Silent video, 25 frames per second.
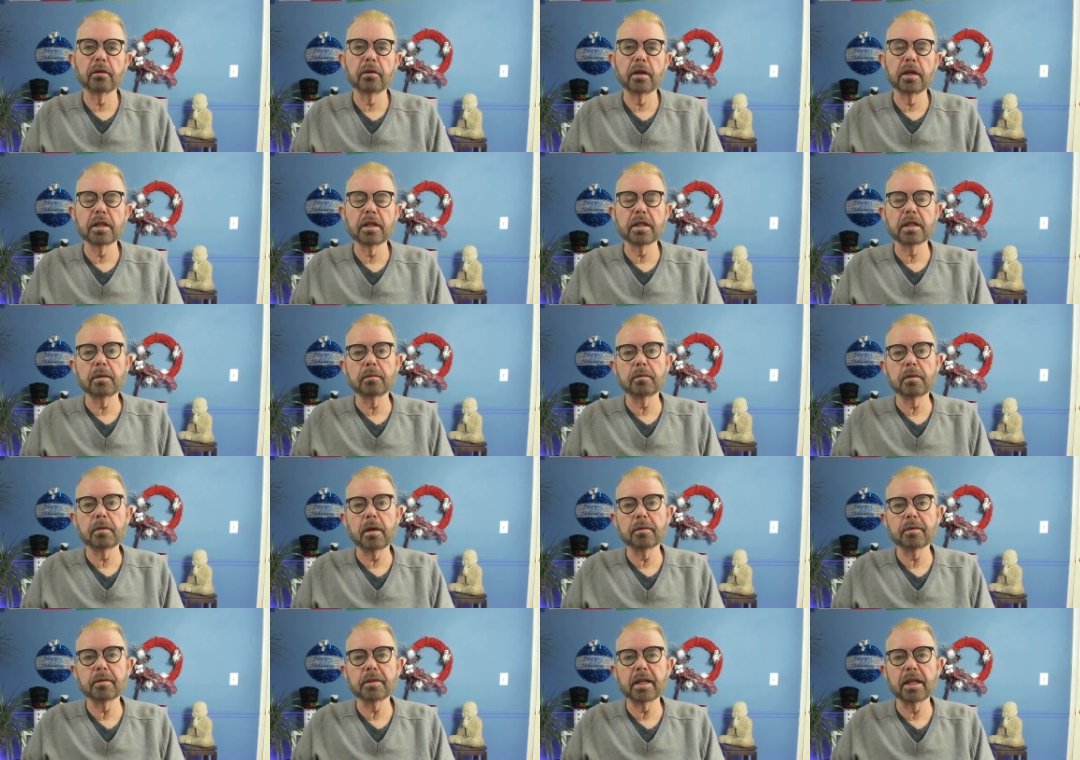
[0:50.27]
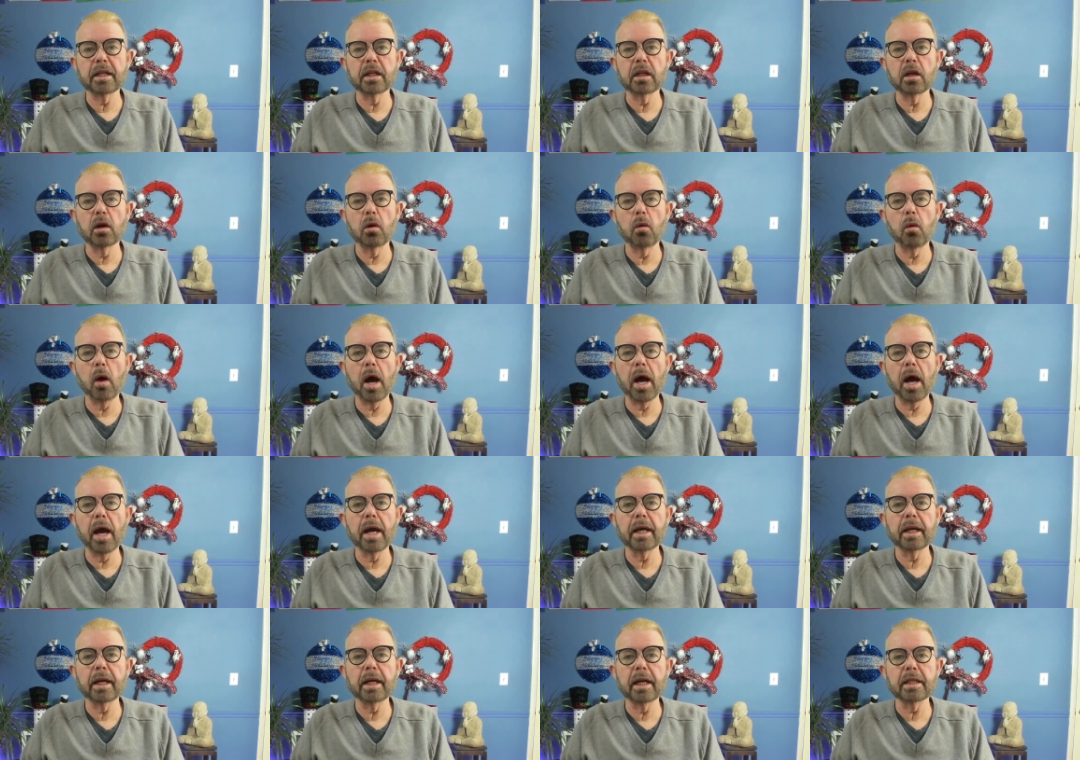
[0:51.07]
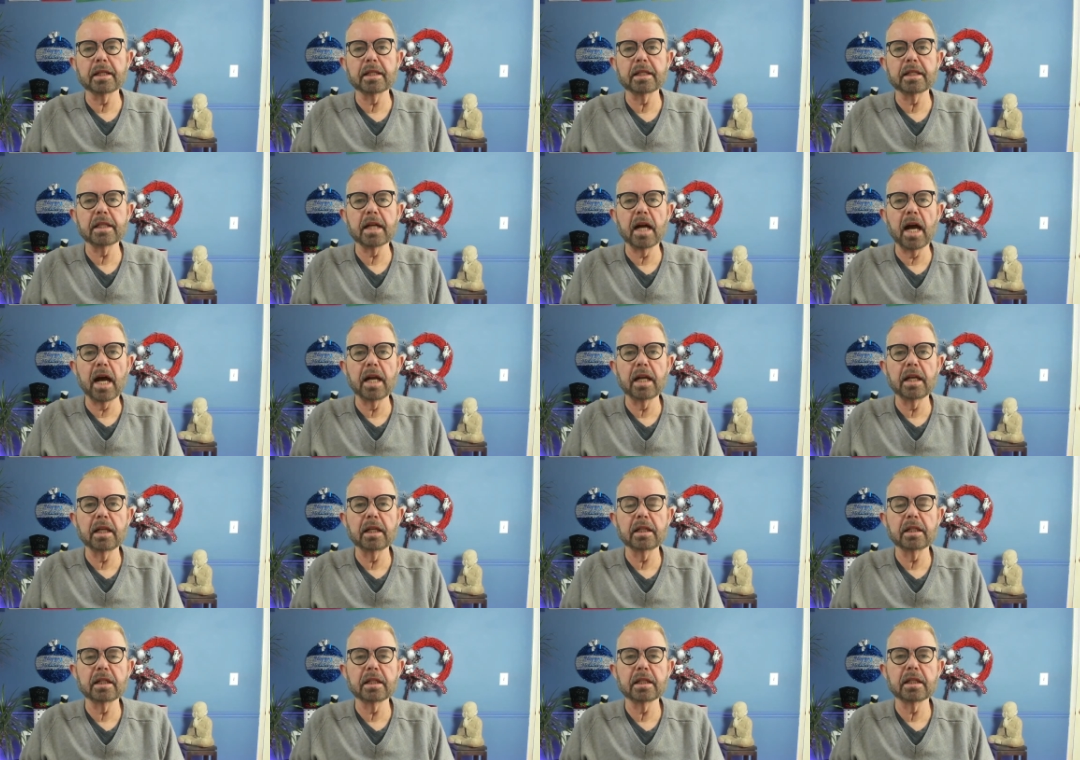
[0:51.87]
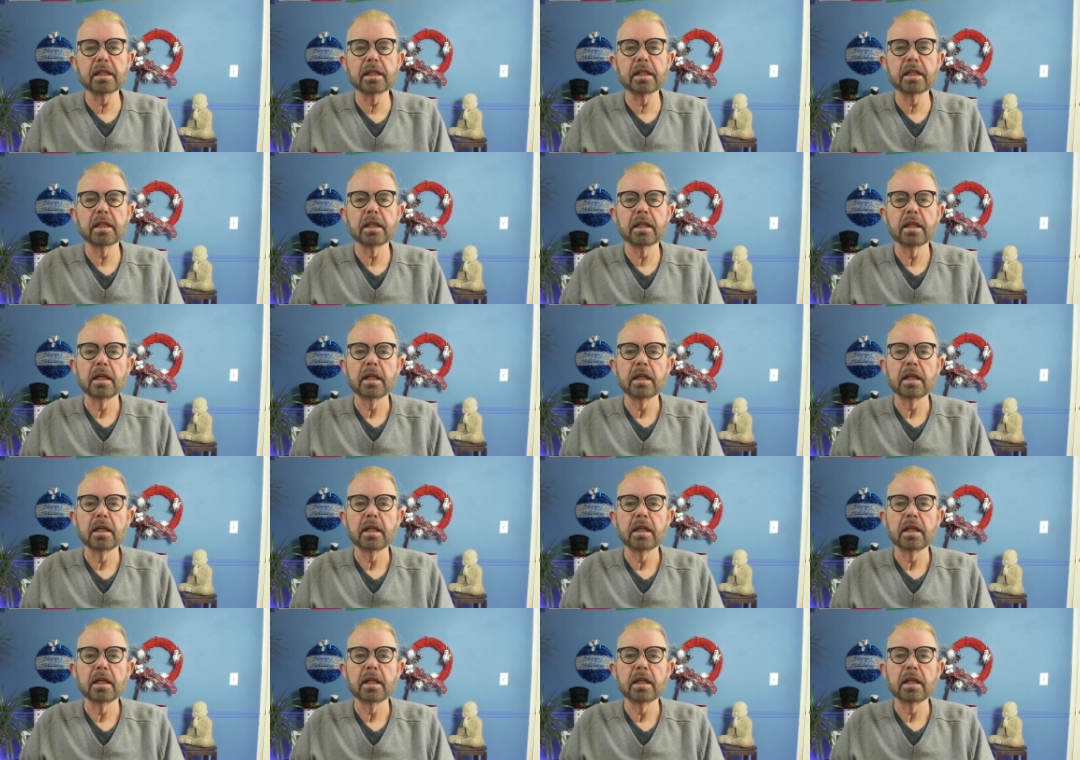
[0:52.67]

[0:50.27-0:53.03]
It's sometimes getting quiet, getting silent.